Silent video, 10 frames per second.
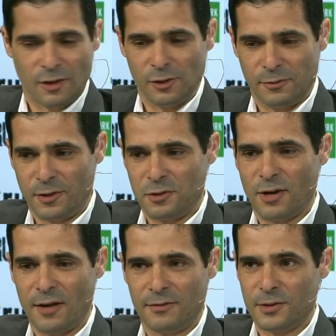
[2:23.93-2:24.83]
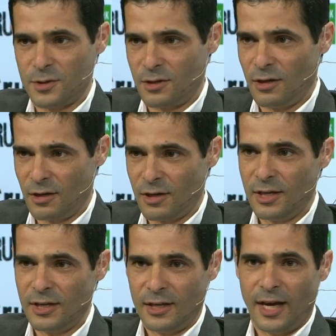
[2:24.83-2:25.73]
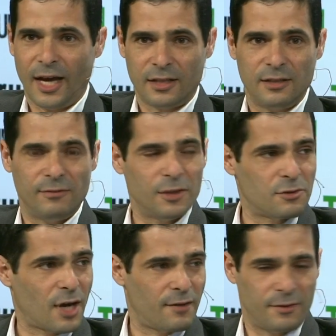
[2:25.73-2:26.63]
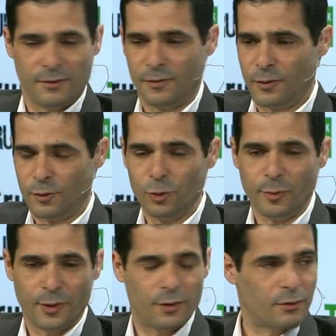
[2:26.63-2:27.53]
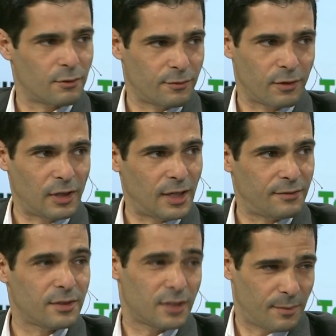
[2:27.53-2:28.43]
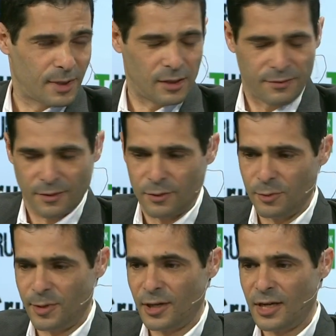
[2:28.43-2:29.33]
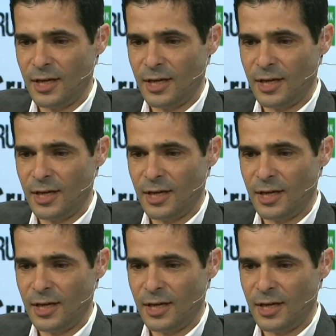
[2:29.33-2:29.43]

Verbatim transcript: All of our drivers are actively driving for Uber or for Lyft, typically for Uber